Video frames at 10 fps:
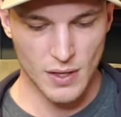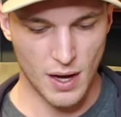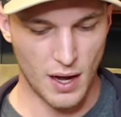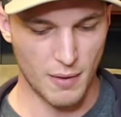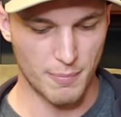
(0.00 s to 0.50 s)

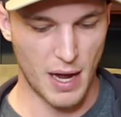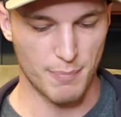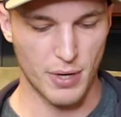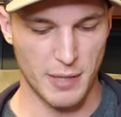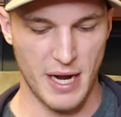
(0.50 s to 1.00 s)
I'm
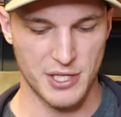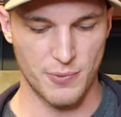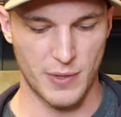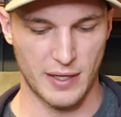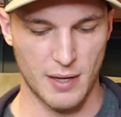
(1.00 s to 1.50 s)
pretty
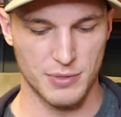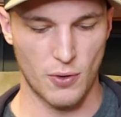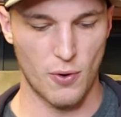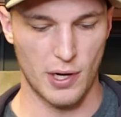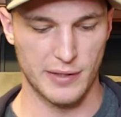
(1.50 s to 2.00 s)
patient when it comes to
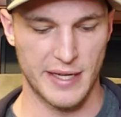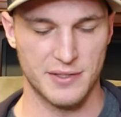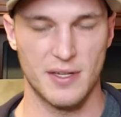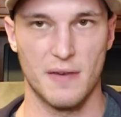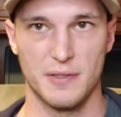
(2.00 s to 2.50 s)
ordering that
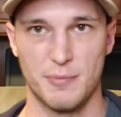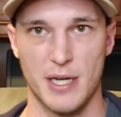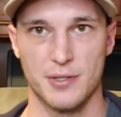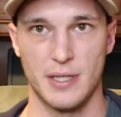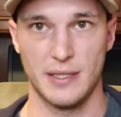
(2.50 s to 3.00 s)
stuff,
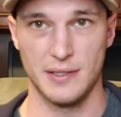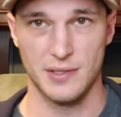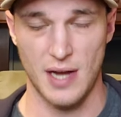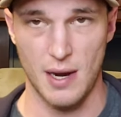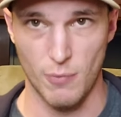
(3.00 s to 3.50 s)
especially in this
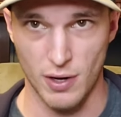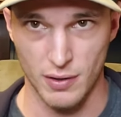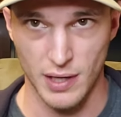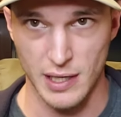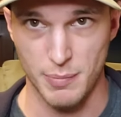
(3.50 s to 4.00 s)
time
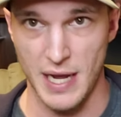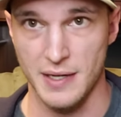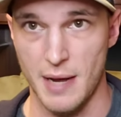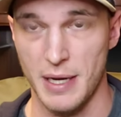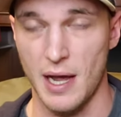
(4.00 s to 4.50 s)
where in a
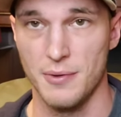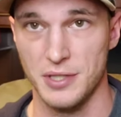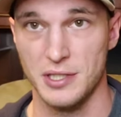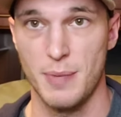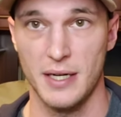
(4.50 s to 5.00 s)
pandemic, I was
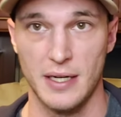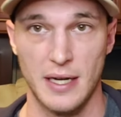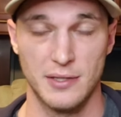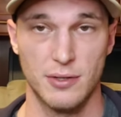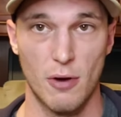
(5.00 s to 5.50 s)
expecting
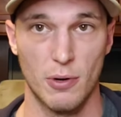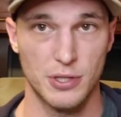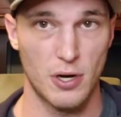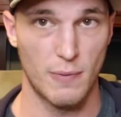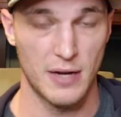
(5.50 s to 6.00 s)
a slower
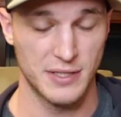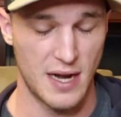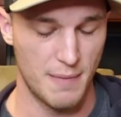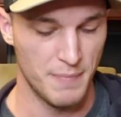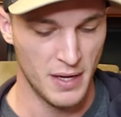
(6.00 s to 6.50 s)
turnaround
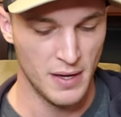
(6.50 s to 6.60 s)
time.